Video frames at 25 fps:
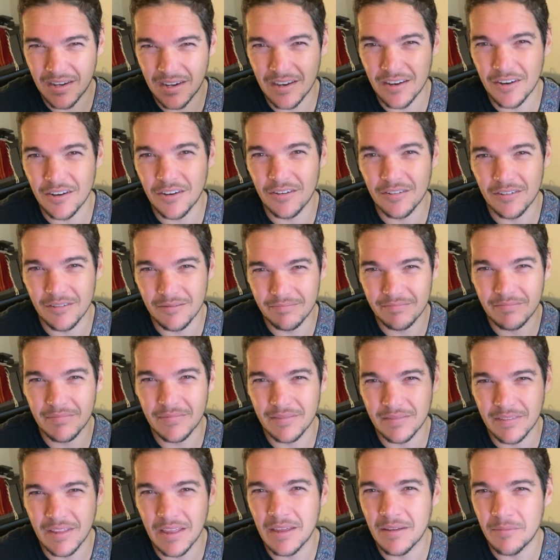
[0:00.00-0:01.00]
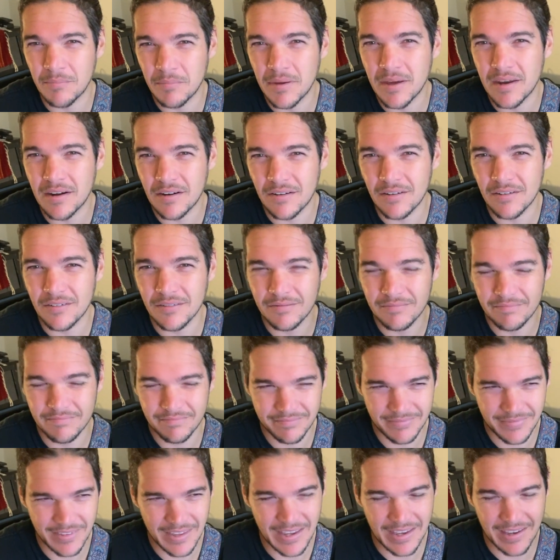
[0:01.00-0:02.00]
hear a better,
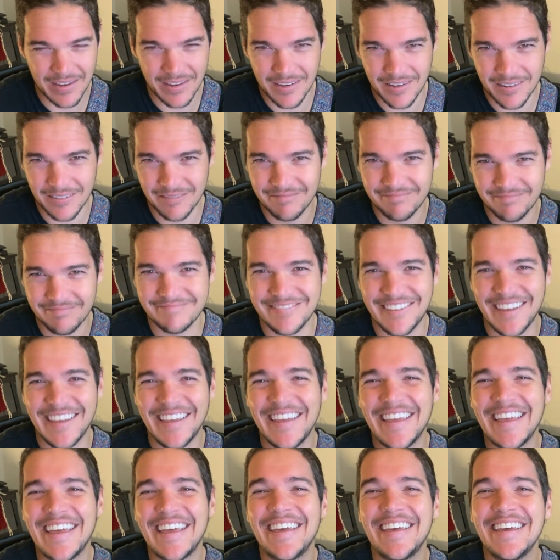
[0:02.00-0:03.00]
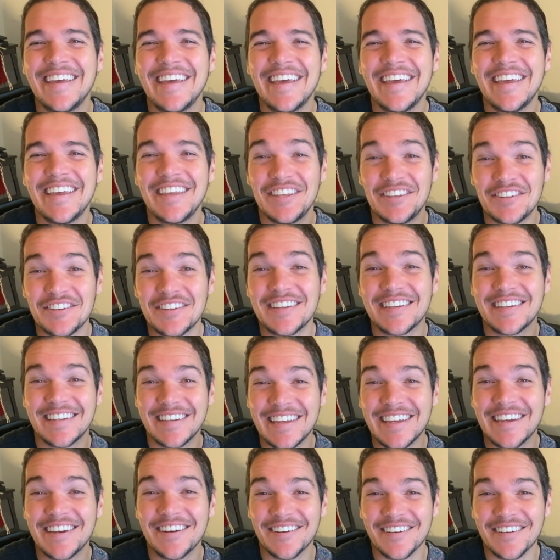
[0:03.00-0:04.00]
like, you can
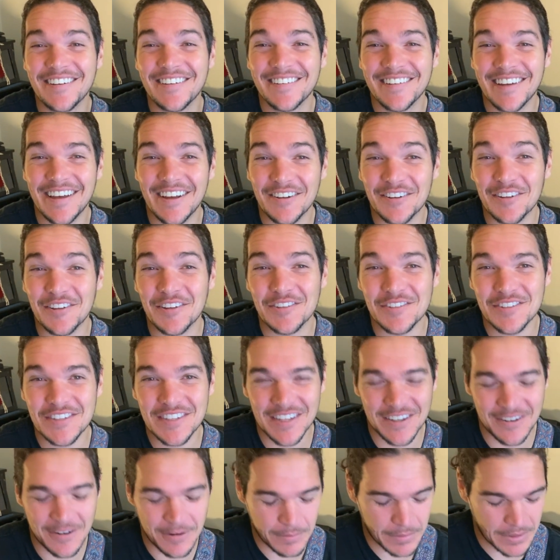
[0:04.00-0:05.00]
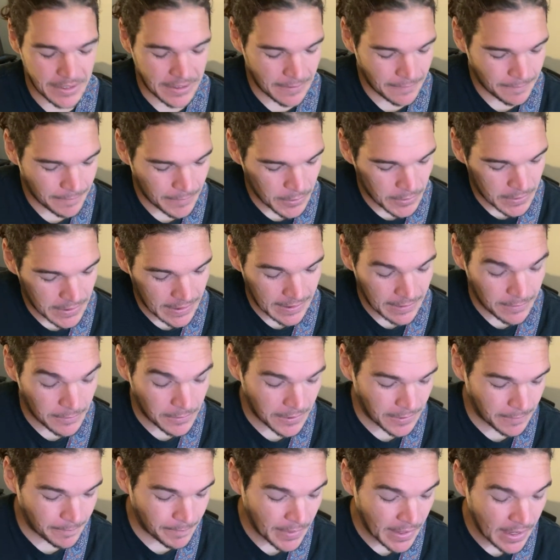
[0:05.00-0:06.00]
hear how close they are better. Okay, here we
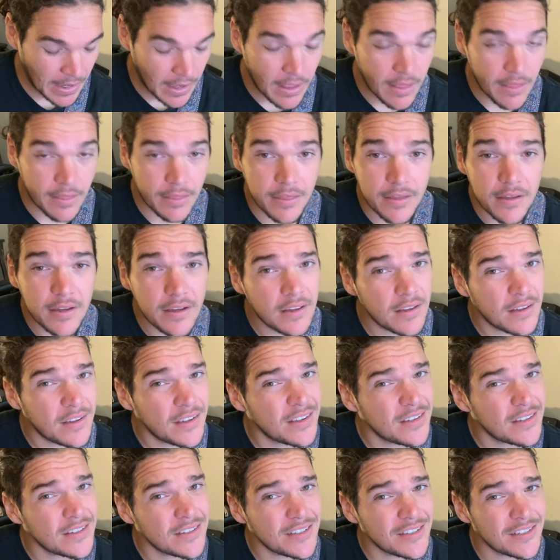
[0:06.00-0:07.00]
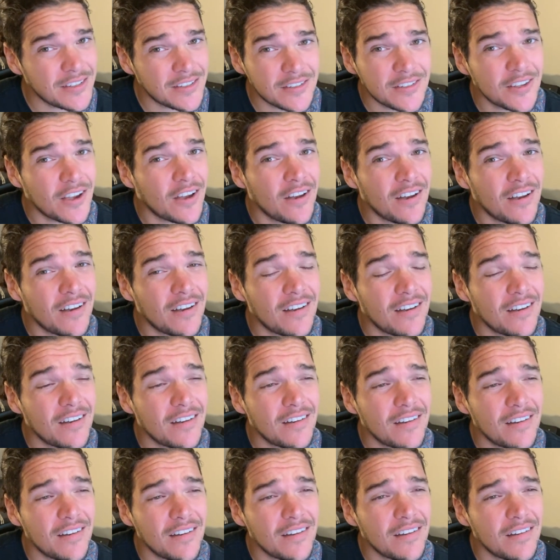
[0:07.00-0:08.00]
go. The
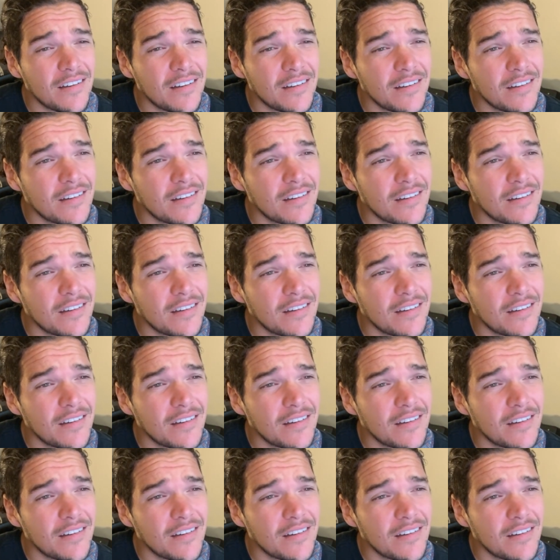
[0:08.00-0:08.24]
song